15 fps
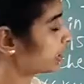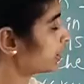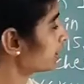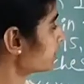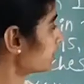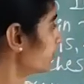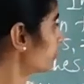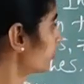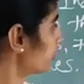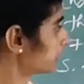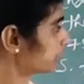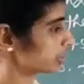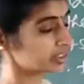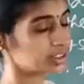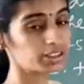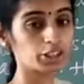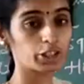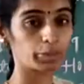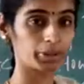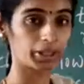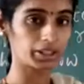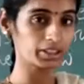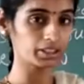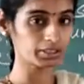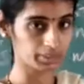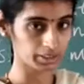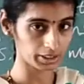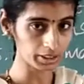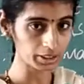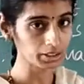class we will discuss remaining
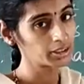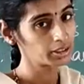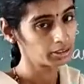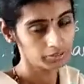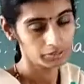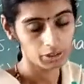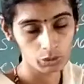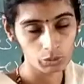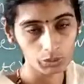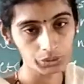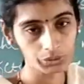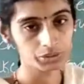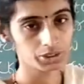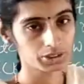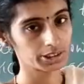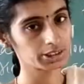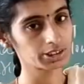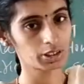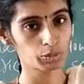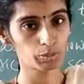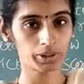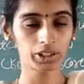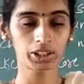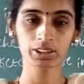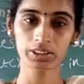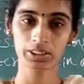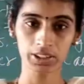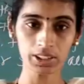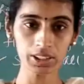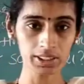three. We are going to discuss
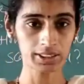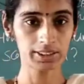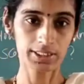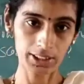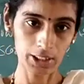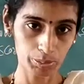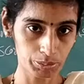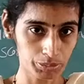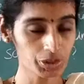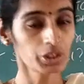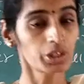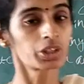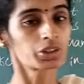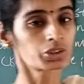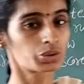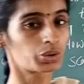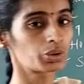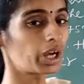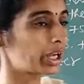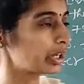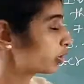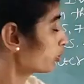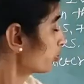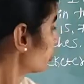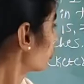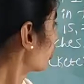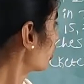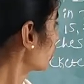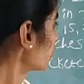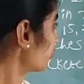remaining three sums. So I hope
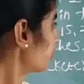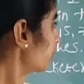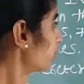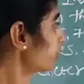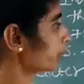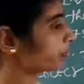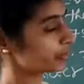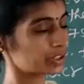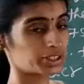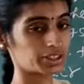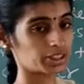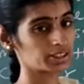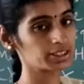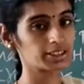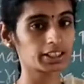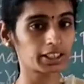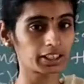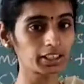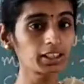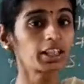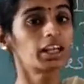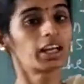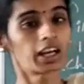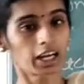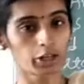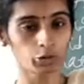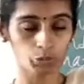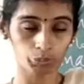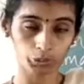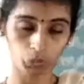you all remember first and second.
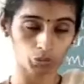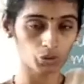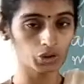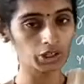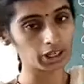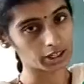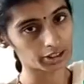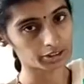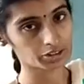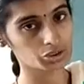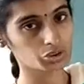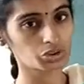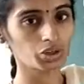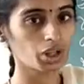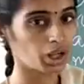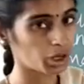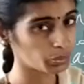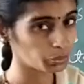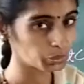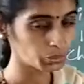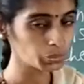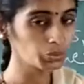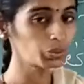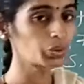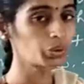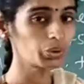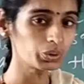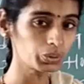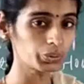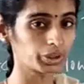I hope you all understood how to
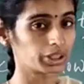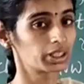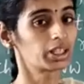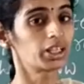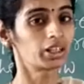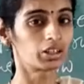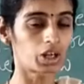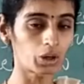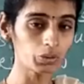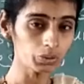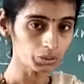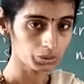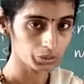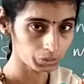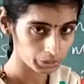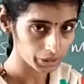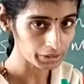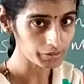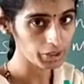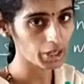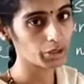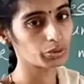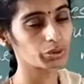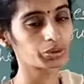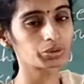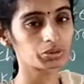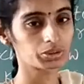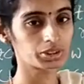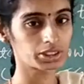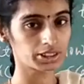do it. Now today we are going
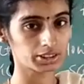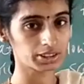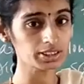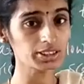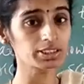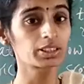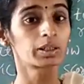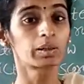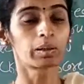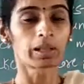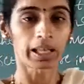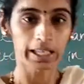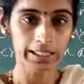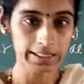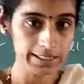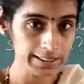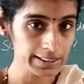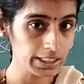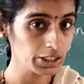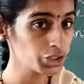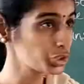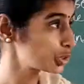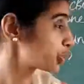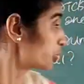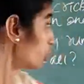to discuss exercise